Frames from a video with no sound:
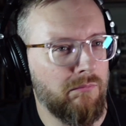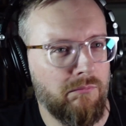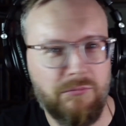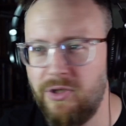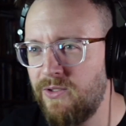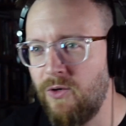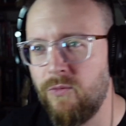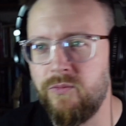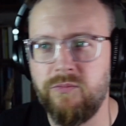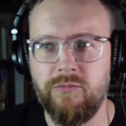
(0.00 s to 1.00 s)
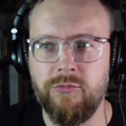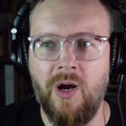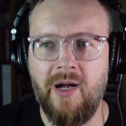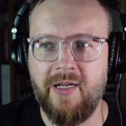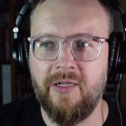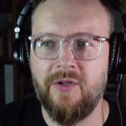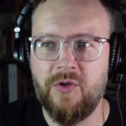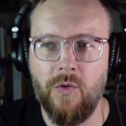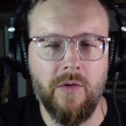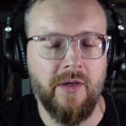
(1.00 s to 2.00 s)
just a rock and a
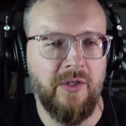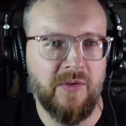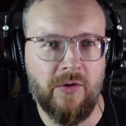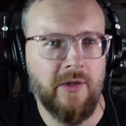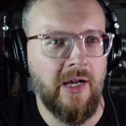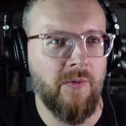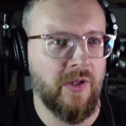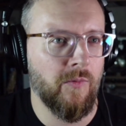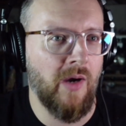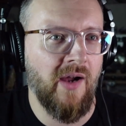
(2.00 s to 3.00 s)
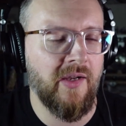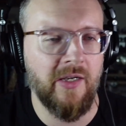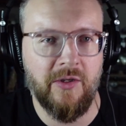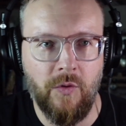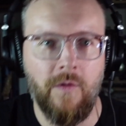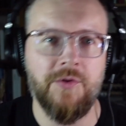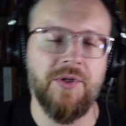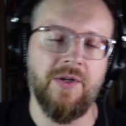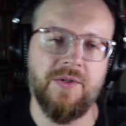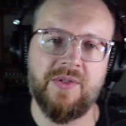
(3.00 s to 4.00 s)
torch. You start out with a rock and a torch, and
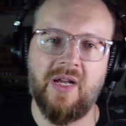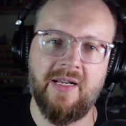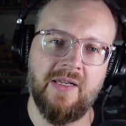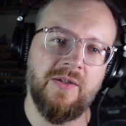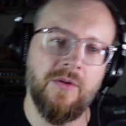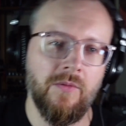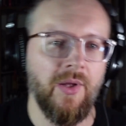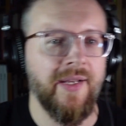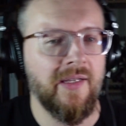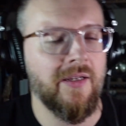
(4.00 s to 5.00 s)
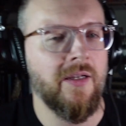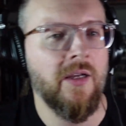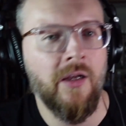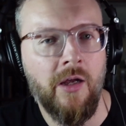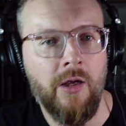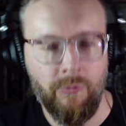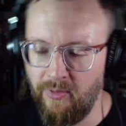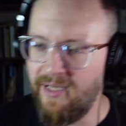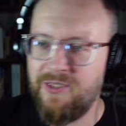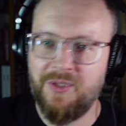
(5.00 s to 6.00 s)
it just got into like, well,
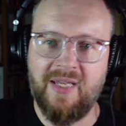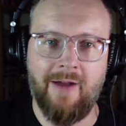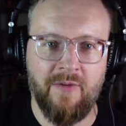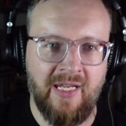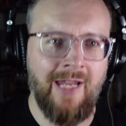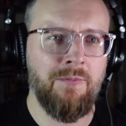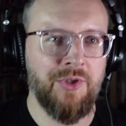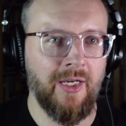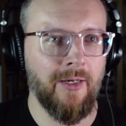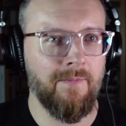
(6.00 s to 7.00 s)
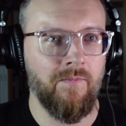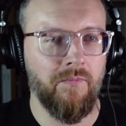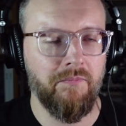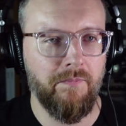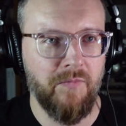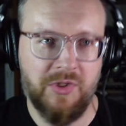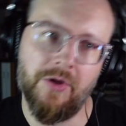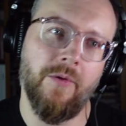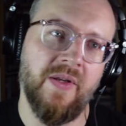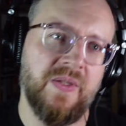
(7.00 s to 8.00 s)
let's just have a game jam.
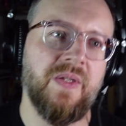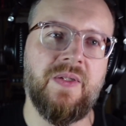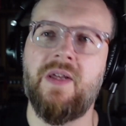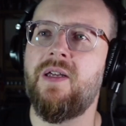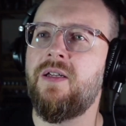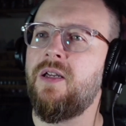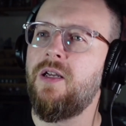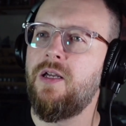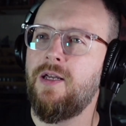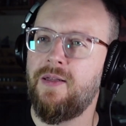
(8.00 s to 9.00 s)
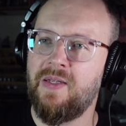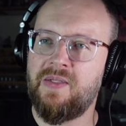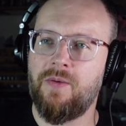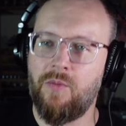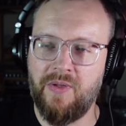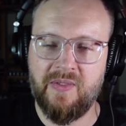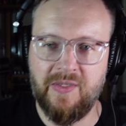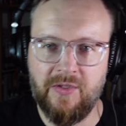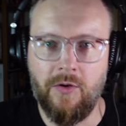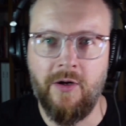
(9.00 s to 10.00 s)
So this is an
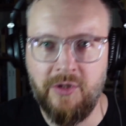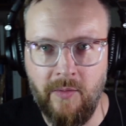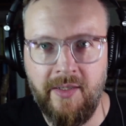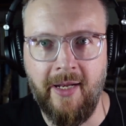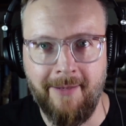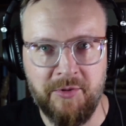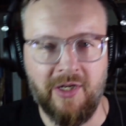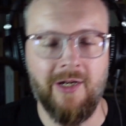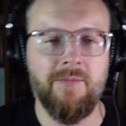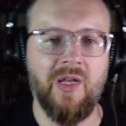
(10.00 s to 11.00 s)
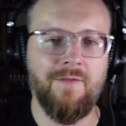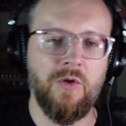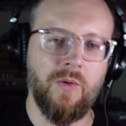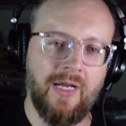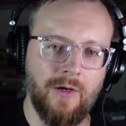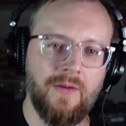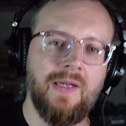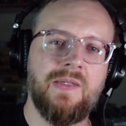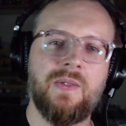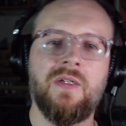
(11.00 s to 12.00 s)
ongoing game jam. If you hear
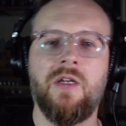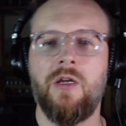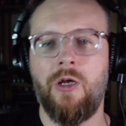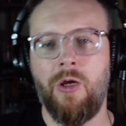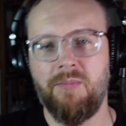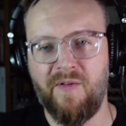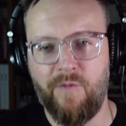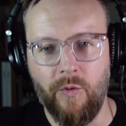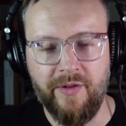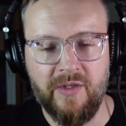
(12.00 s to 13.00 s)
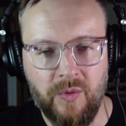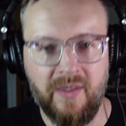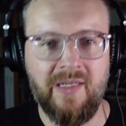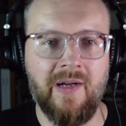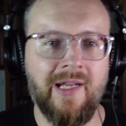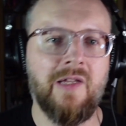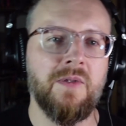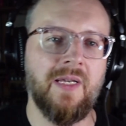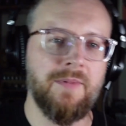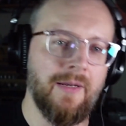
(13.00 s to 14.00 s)
this before the 29th of
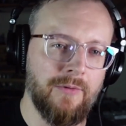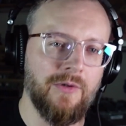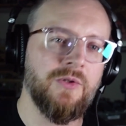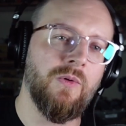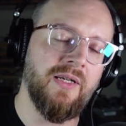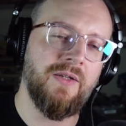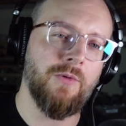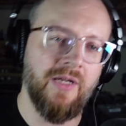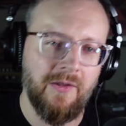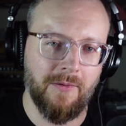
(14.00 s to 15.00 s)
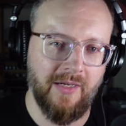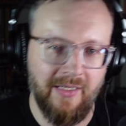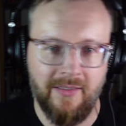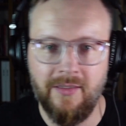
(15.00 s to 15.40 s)
September 2023,